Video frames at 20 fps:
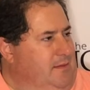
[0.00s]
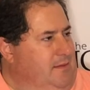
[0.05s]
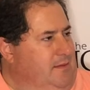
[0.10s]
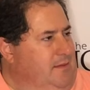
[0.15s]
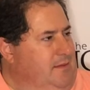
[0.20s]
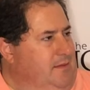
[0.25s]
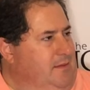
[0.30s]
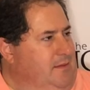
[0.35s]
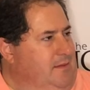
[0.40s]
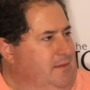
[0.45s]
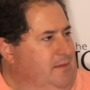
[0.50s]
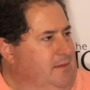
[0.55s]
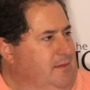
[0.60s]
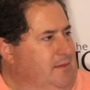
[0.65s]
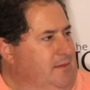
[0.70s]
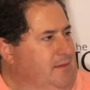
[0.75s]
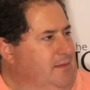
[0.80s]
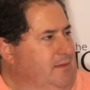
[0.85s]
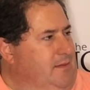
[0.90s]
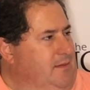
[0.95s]

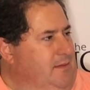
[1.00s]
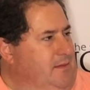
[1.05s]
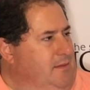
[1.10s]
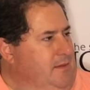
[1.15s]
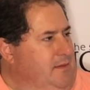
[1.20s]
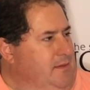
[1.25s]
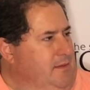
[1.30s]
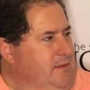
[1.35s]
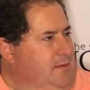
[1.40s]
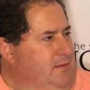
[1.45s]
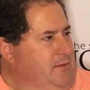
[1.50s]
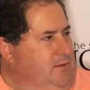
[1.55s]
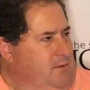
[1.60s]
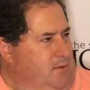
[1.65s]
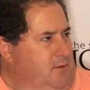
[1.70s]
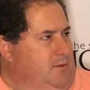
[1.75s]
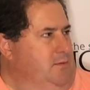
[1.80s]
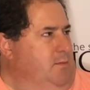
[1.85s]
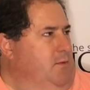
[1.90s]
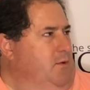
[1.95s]

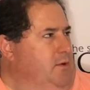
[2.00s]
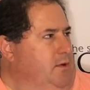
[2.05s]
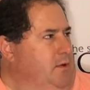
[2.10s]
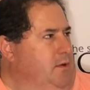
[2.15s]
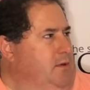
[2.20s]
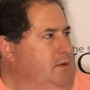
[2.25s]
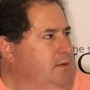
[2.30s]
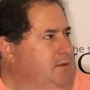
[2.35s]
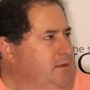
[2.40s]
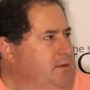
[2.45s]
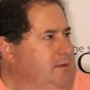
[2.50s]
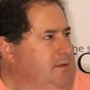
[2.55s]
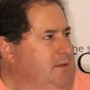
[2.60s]
No words are spoken by the person on screen.